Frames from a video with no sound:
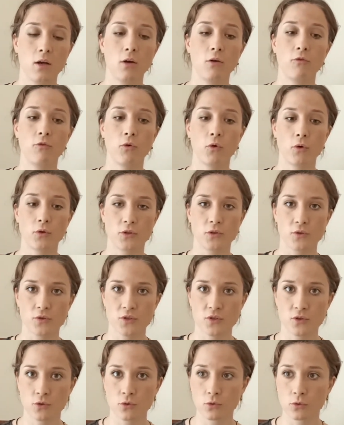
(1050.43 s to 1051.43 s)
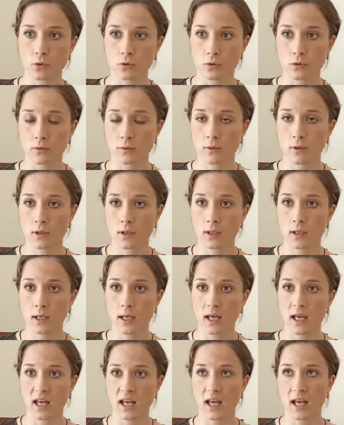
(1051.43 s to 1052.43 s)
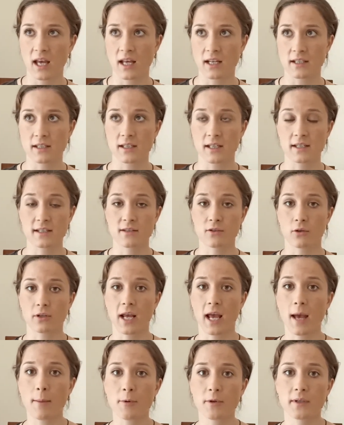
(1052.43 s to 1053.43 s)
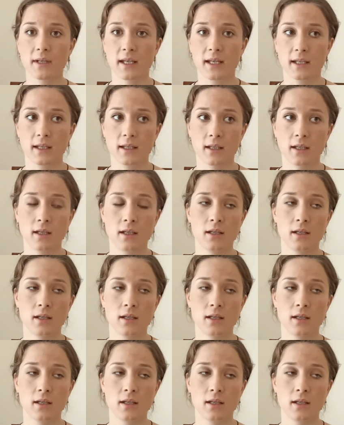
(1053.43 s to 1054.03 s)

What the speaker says: for your school and it's not happening,